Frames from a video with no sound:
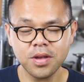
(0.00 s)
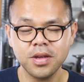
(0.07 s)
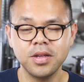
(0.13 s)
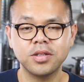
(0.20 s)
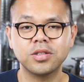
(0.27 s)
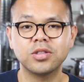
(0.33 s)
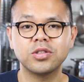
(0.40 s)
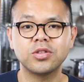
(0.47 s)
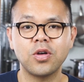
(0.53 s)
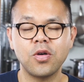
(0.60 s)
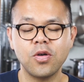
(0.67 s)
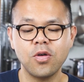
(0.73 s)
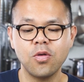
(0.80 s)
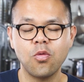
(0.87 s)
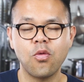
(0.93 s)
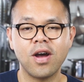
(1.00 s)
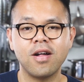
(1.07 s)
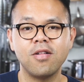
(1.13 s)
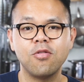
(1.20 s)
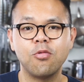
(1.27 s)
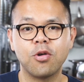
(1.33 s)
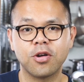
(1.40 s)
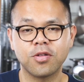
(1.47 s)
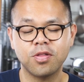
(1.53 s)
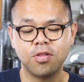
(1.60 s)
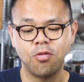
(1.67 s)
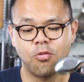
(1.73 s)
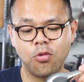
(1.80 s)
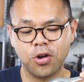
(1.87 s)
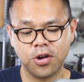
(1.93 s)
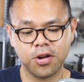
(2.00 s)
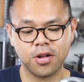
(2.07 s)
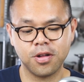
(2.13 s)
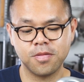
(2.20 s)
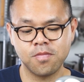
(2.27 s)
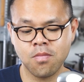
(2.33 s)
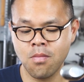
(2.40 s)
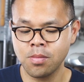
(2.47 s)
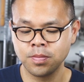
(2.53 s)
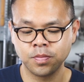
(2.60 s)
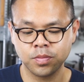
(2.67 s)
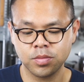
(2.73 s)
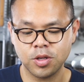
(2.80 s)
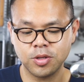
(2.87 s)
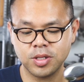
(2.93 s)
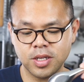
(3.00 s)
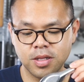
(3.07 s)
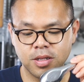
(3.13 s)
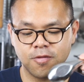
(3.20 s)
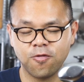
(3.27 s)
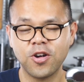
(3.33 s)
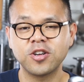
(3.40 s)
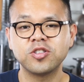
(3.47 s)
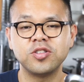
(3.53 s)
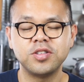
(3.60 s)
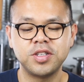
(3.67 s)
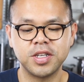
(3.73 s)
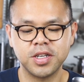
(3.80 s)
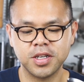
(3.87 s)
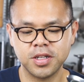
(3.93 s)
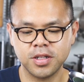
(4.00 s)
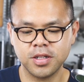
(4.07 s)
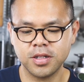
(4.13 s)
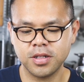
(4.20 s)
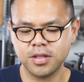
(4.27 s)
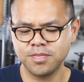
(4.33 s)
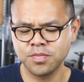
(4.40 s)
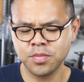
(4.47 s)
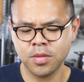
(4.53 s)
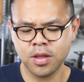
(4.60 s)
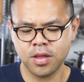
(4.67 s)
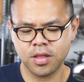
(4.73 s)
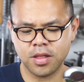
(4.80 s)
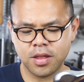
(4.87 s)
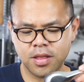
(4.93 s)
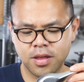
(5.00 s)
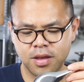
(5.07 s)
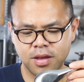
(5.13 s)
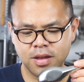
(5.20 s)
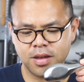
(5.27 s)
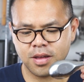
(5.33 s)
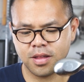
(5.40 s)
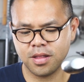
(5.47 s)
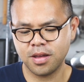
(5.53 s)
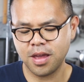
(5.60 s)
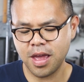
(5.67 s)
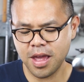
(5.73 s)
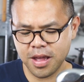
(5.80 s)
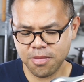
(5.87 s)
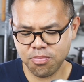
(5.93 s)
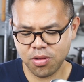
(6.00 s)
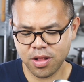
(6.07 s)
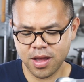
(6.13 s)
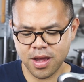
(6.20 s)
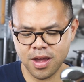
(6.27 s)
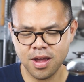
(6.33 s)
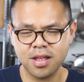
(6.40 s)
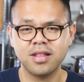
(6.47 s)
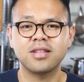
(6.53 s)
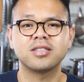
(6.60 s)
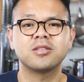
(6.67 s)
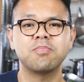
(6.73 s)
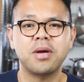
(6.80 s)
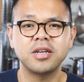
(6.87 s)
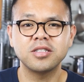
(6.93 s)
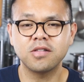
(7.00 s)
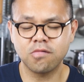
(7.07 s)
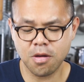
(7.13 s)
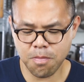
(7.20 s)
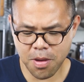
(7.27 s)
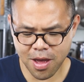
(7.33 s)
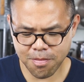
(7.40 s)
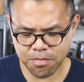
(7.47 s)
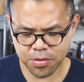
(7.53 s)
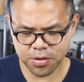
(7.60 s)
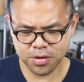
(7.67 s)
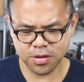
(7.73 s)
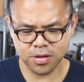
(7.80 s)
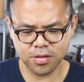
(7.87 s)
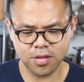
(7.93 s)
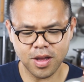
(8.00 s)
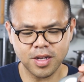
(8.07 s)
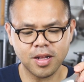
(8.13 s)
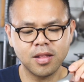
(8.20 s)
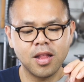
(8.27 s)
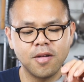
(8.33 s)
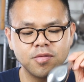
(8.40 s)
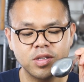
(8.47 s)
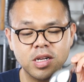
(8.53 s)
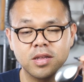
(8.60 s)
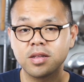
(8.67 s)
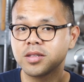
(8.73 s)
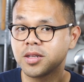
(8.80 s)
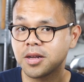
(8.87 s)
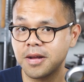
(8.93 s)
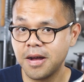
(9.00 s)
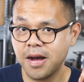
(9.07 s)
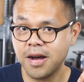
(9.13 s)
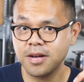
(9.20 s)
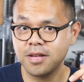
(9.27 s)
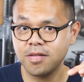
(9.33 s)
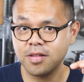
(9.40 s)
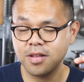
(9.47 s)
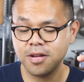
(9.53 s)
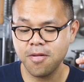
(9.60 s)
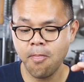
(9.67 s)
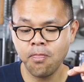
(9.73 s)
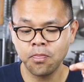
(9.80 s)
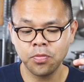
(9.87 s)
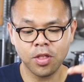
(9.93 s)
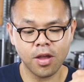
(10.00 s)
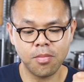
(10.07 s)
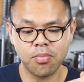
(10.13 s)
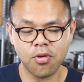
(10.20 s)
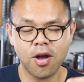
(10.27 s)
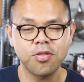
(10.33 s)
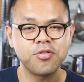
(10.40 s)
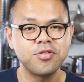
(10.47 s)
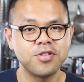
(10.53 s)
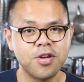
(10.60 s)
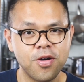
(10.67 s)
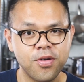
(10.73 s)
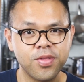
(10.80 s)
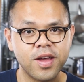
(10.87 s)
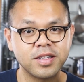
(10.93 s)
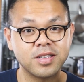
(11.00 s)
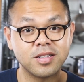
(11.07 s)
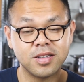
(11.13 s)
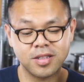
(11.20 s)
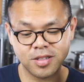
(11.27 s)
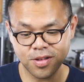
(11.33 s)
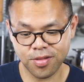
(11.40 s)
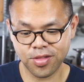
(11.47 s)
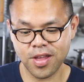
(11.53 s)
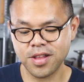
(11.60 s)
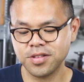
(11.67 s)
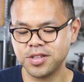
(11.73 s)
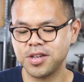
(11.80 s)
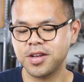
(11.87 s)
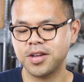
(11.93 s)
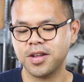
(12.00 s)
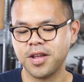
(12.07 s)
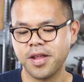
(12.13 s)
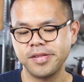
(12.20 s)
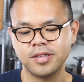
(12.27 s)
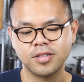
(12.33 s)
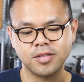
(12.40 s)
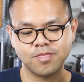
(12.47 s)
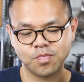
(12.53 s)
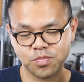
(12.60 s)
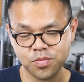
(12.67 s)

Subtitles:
it's so well worth the work. You see the fresh dill, the eggplant, the spice of the pepper. I love seeing the sa-kahn in the broth. You know it's authentic and it's